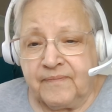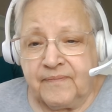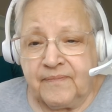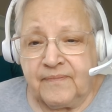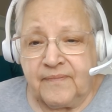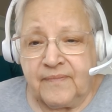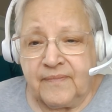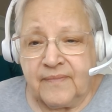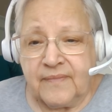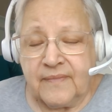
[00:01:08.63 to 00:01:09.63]

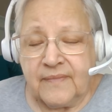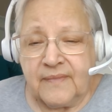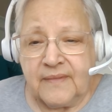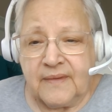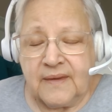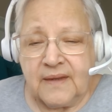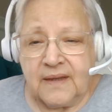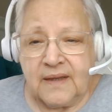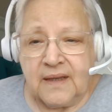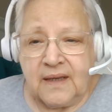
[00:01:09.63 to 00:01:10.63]

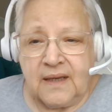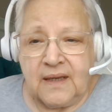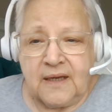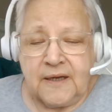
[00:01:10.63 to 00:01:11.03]
(no one is talking)